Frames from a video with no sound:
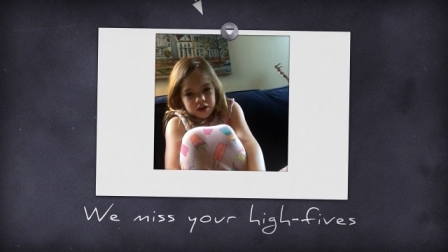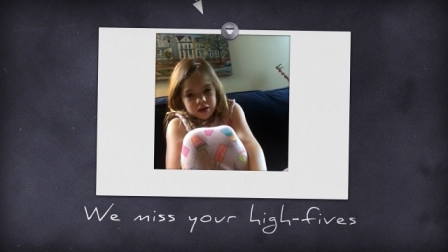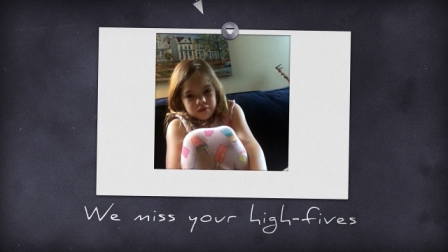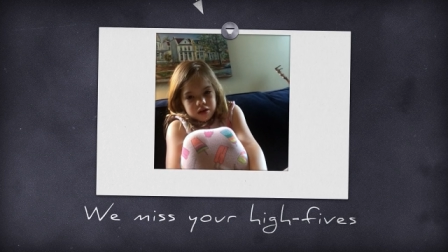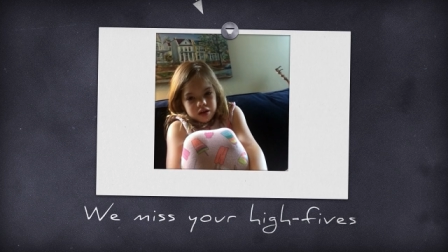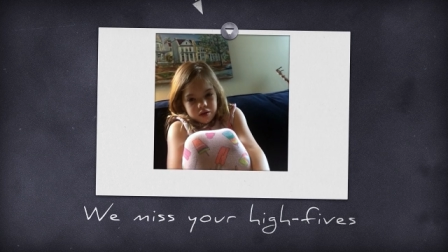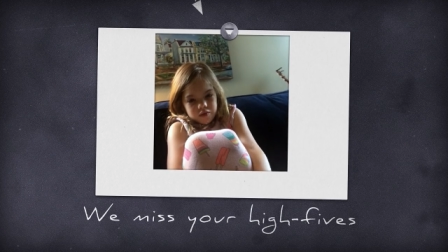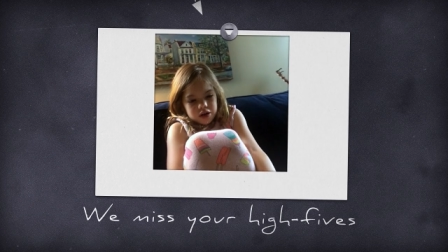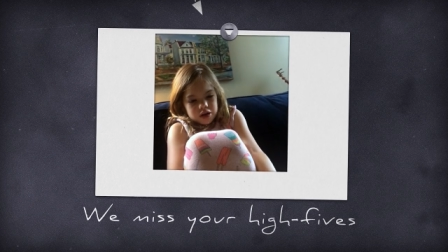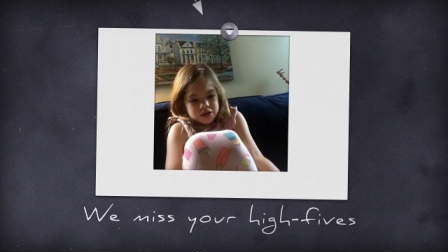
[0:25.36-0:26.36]
I really
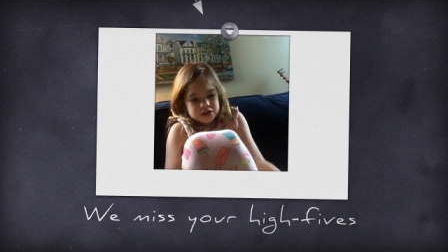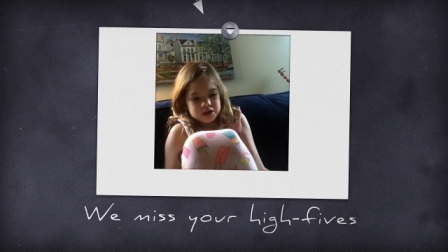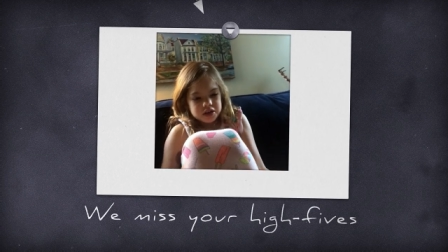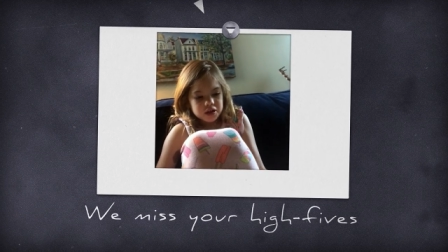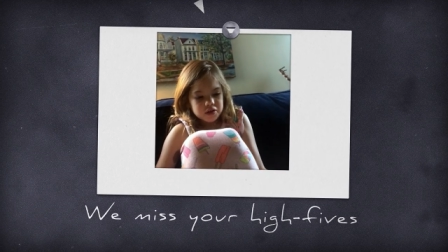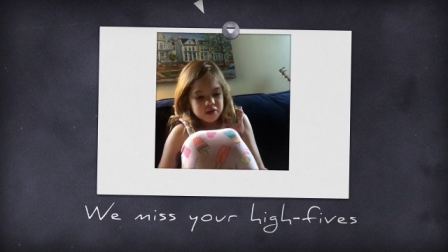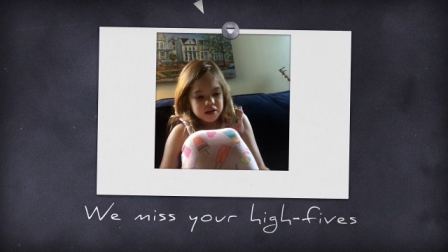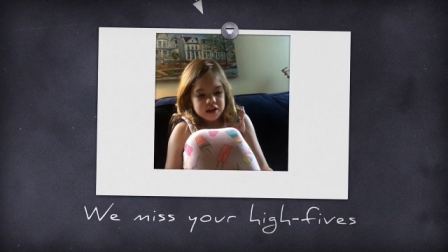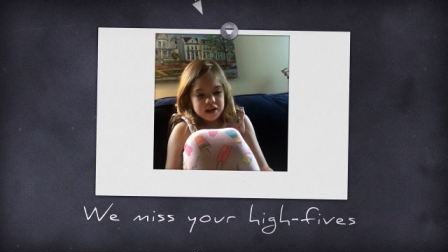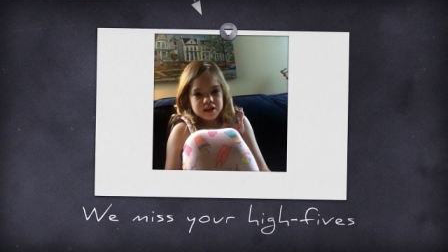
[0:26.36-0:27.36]
want to see you
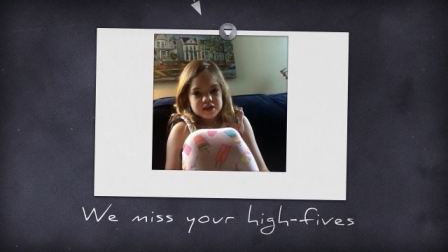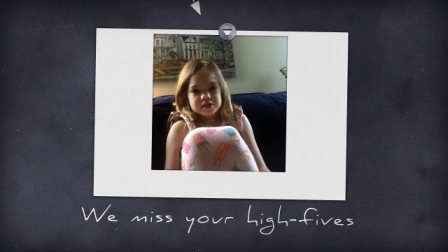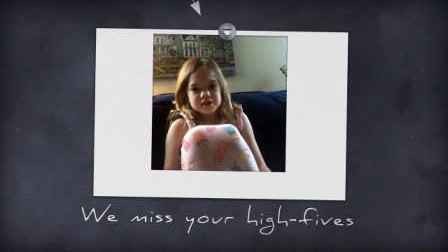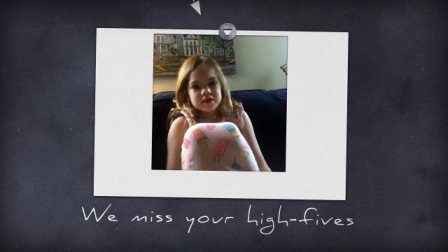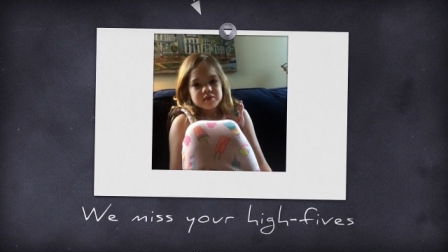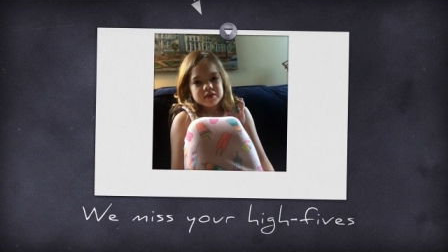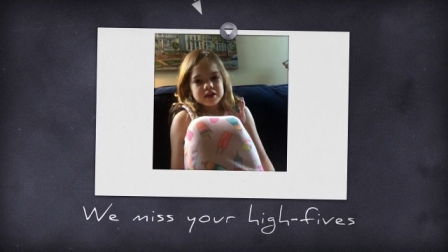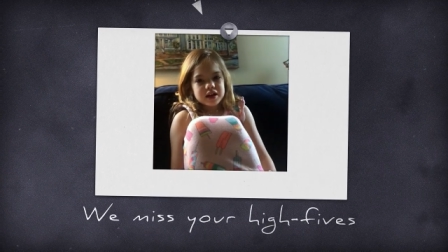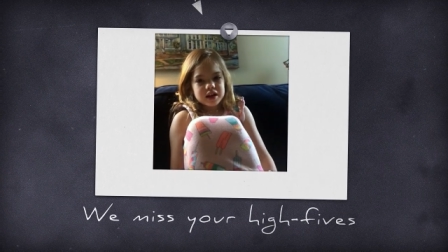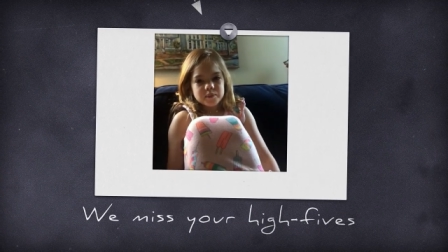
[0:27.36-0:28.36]
again
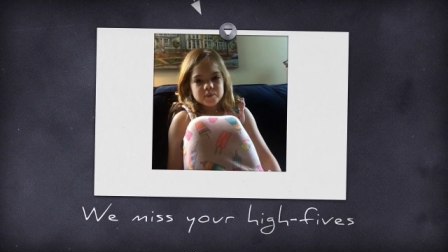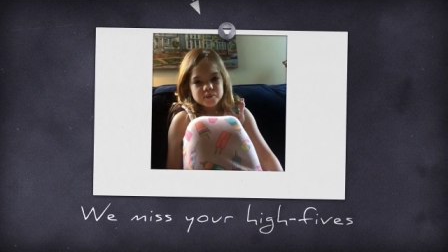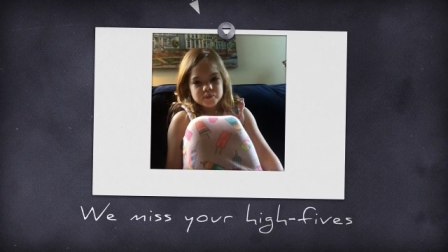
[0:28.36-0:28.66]
sometime.